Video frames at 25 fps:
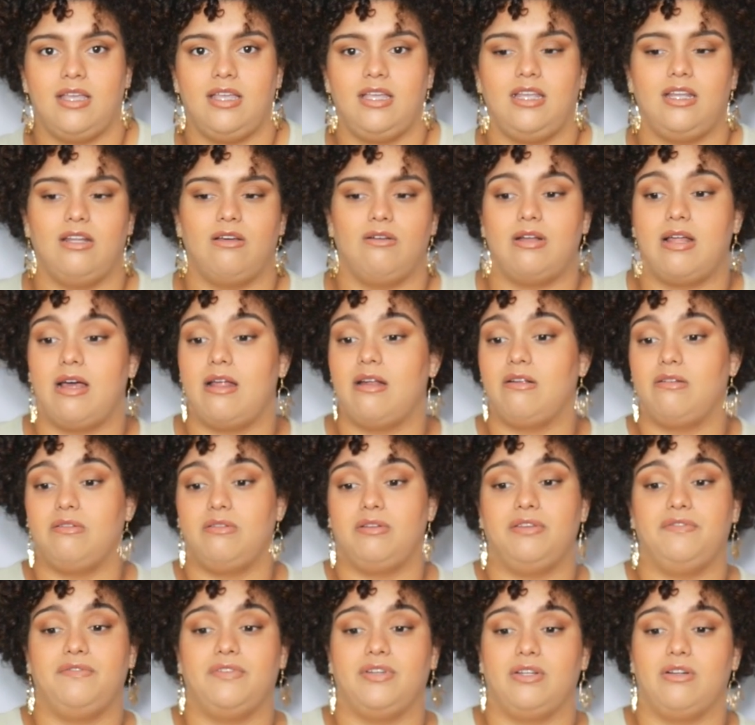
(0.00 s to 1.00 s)
You know, and I don't
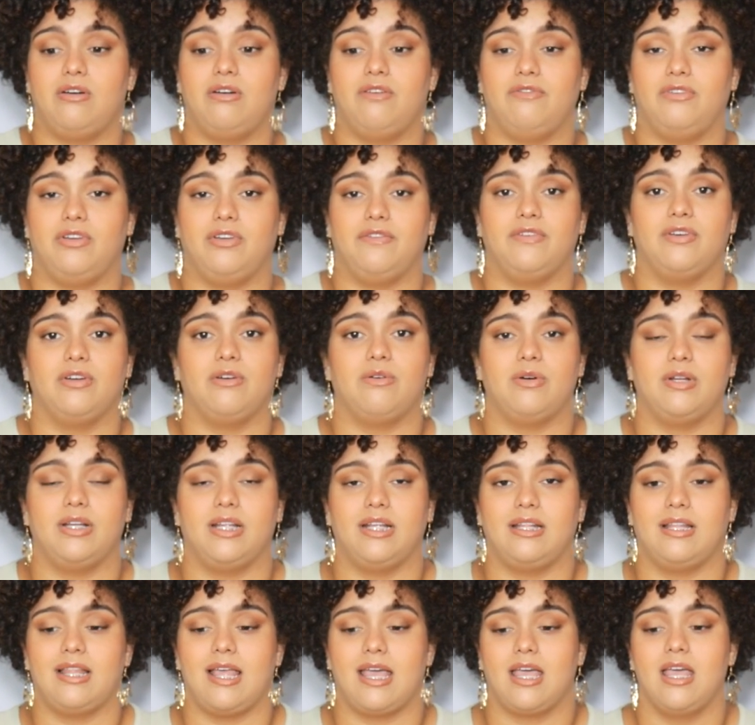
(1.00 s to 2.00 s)
even know if you're even going
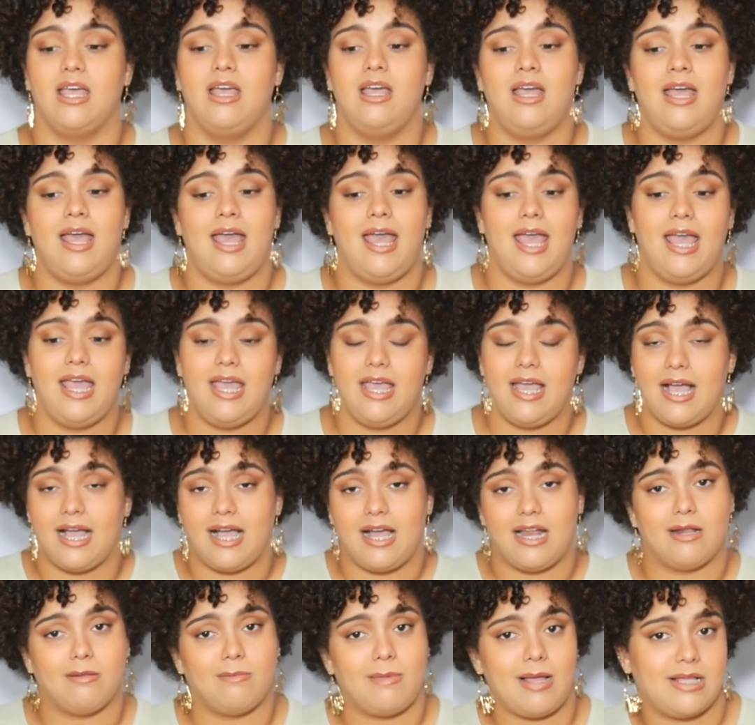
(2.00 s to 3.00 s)
in like, hey, I
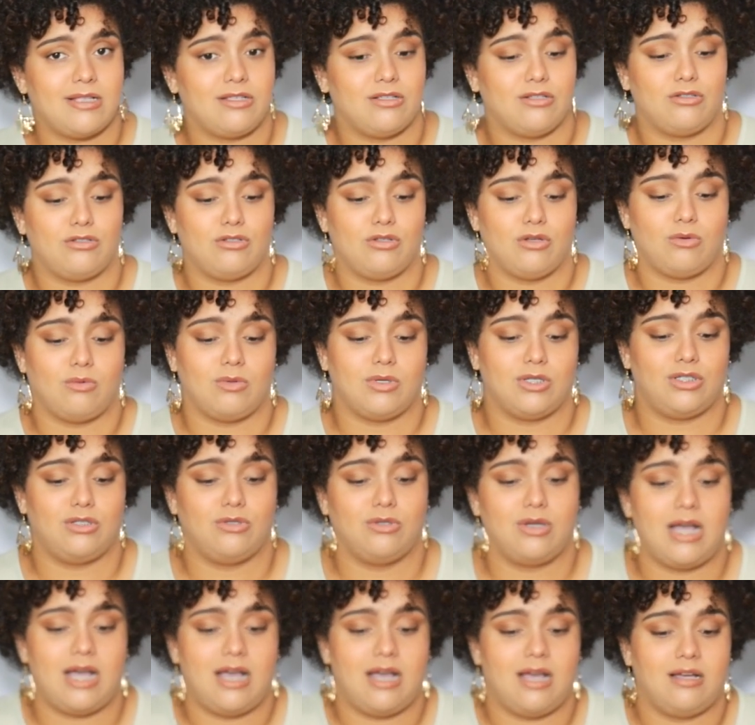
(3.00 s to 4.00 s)
got a master, so what you
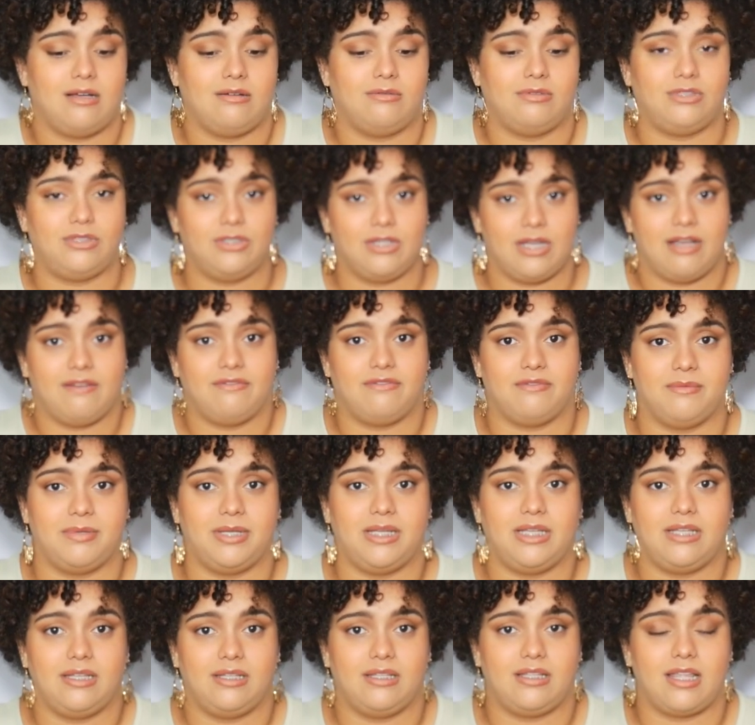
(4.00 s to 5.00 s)
got? What you got for
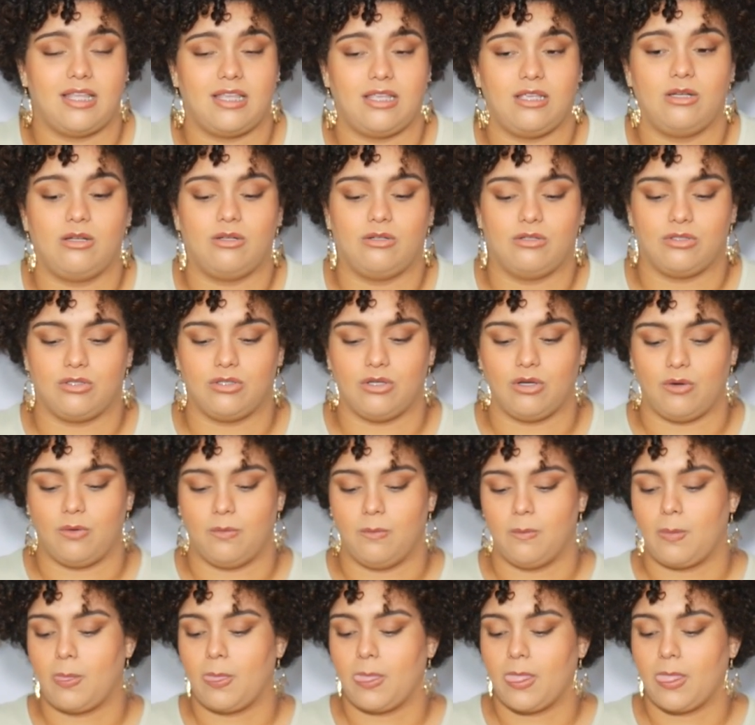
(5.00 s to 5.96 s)
me? Like, you know, so